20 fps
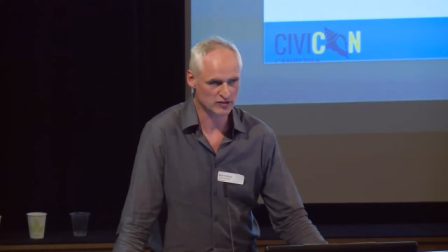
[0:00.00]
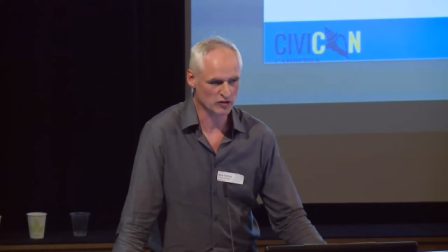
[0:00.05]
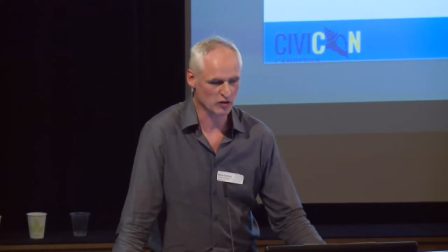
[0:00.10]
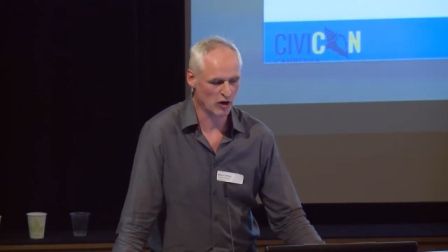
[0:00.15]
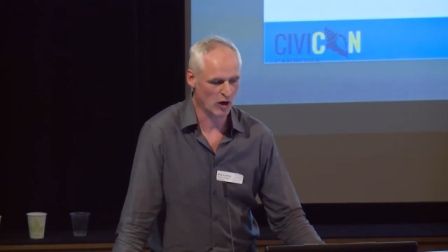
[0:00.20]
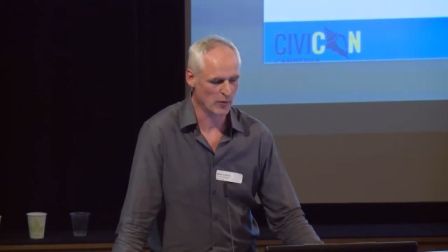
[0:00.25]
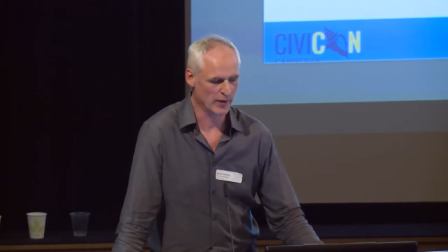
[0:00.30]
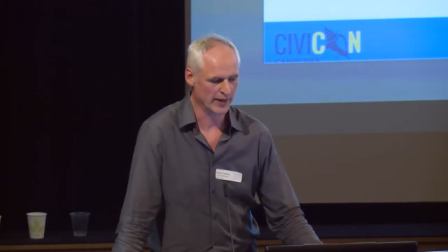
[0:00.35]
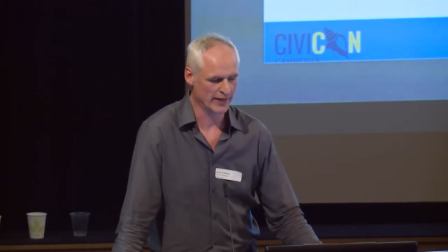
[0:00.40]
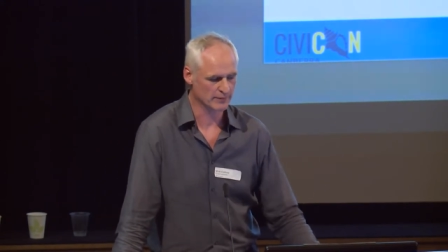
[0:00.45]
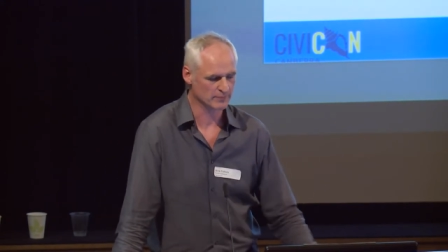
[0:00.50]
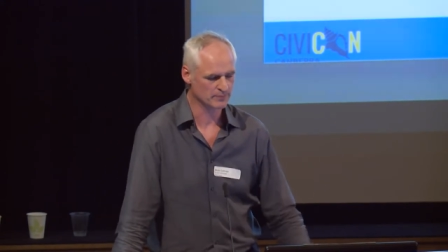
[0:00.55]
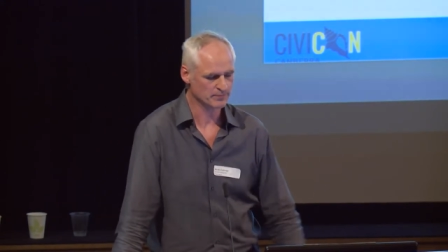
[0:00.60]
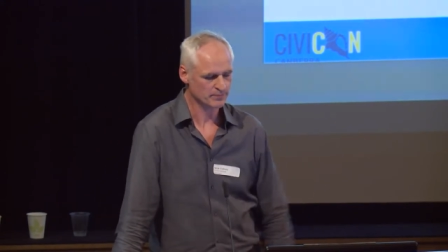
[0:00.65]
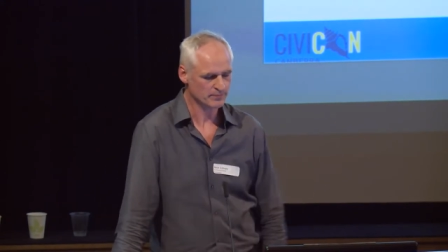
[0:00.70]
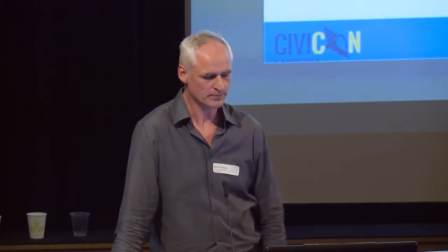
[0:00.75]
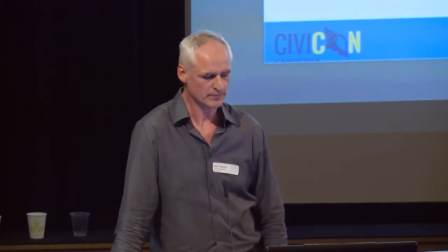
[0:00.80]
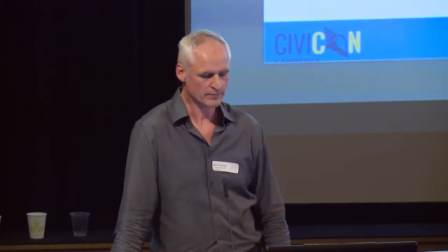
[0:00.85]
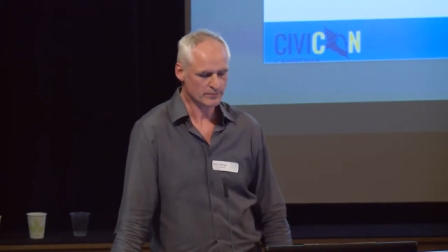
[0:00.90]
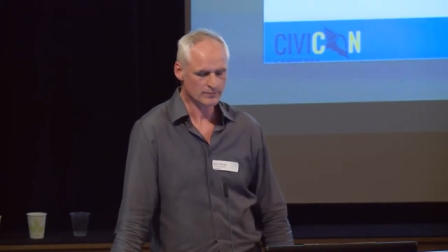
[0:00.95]
growing?
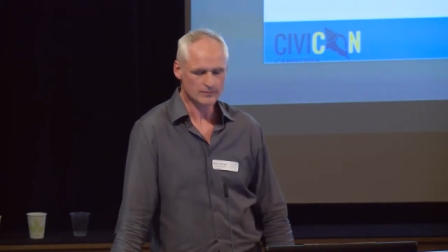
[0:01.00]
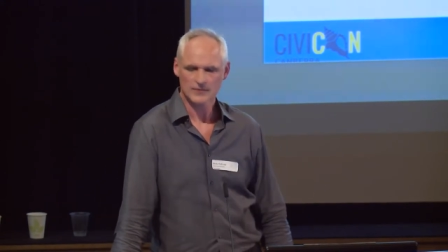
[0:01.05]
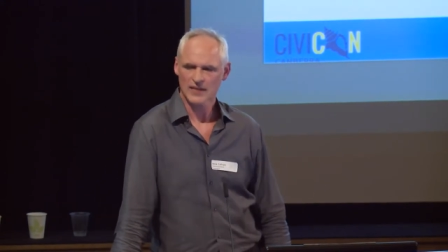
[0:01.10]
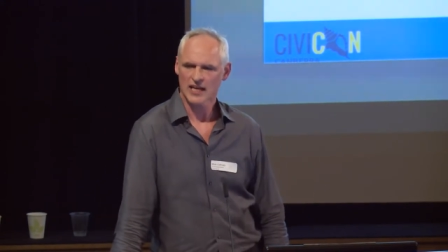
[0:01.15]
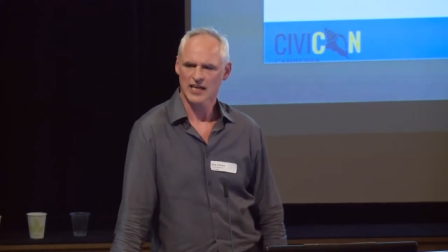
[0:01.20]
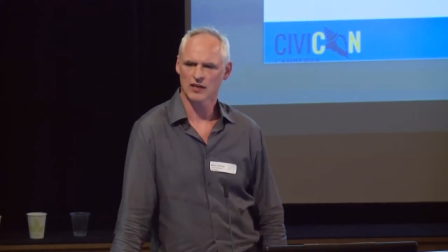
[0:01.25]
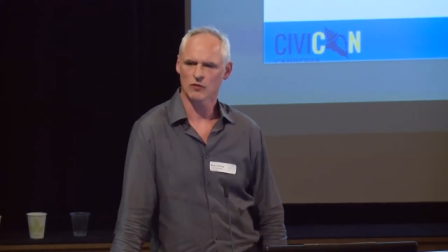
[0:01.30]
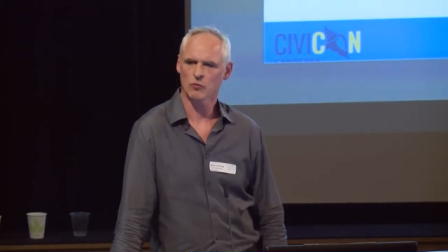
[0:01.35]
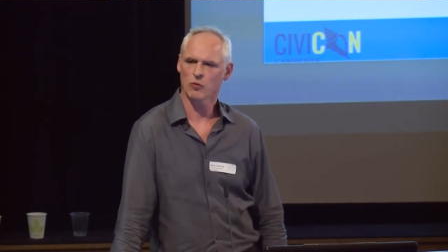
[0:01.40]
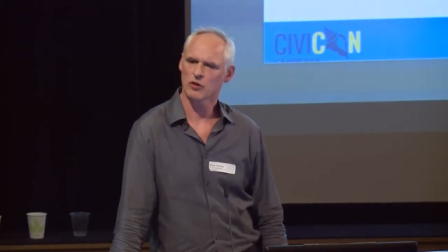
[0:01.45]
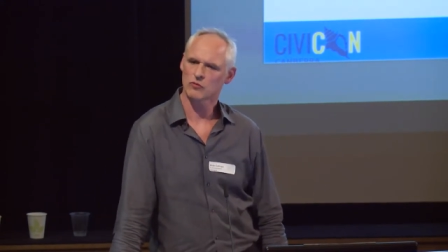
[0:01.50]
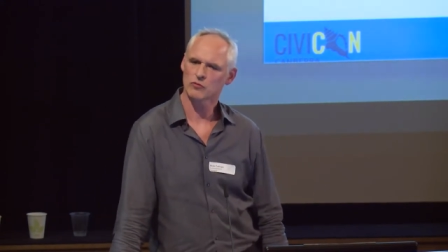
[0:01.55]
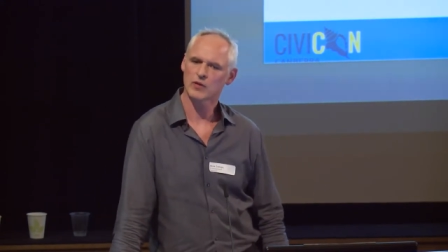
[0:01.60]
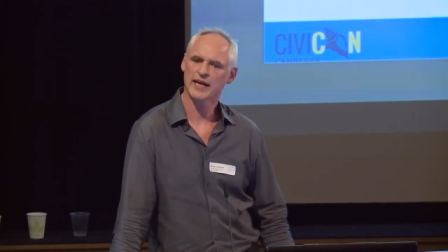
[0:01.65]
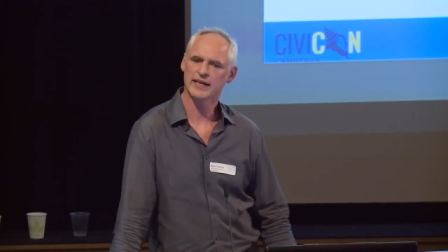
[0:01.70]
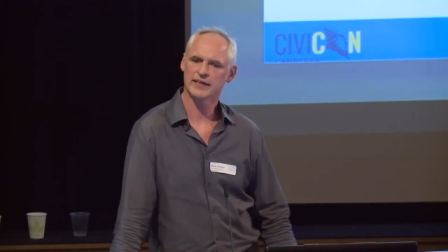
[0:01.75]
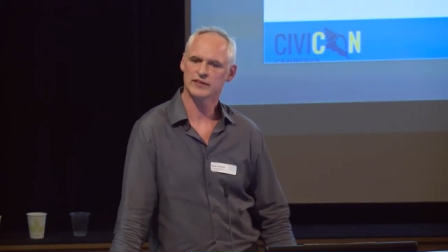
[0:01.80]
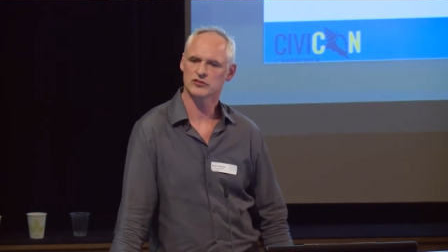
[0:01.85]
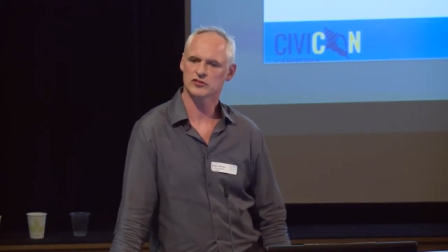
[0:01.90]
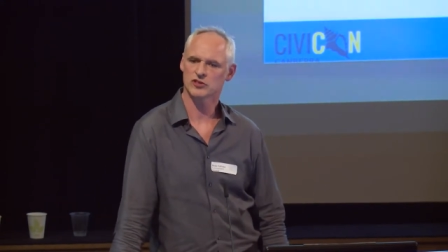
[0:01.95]
And at what
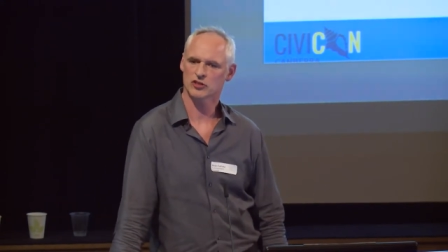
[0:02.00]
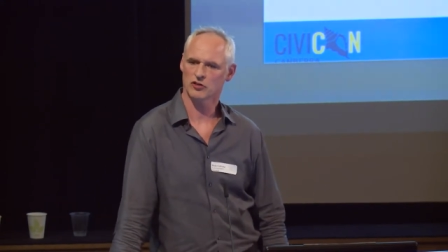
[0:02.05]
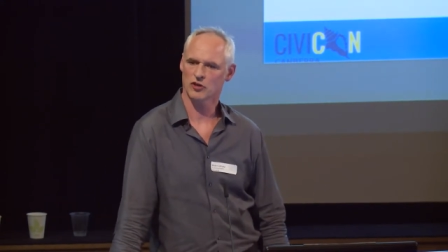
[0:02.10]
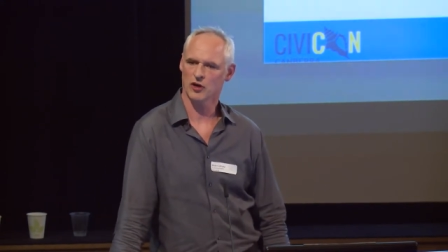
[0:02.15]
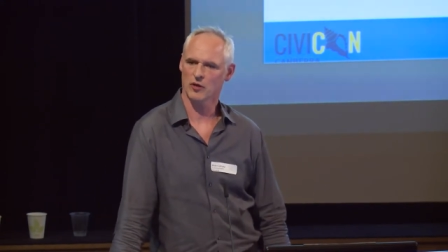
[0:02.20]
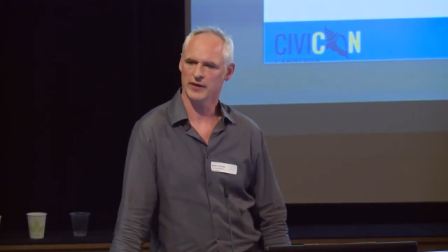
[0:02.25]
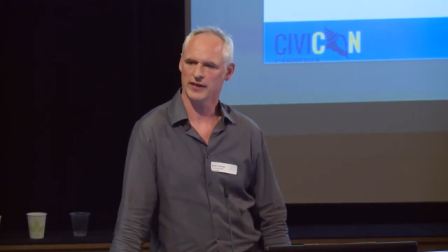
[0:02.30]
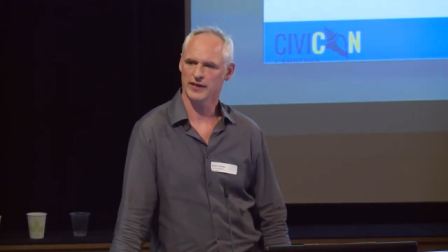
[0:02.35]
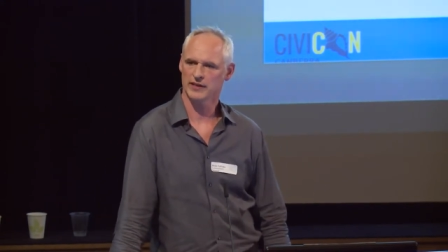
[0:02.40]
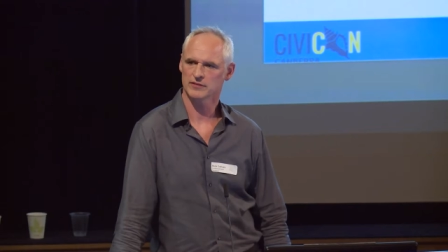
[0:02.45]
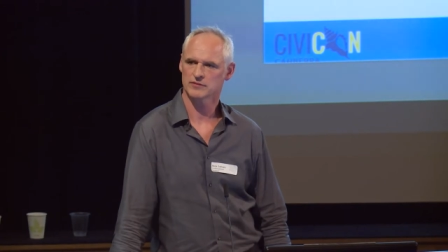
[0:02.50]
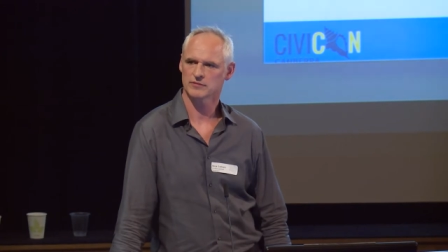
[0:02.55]
rate is it growing?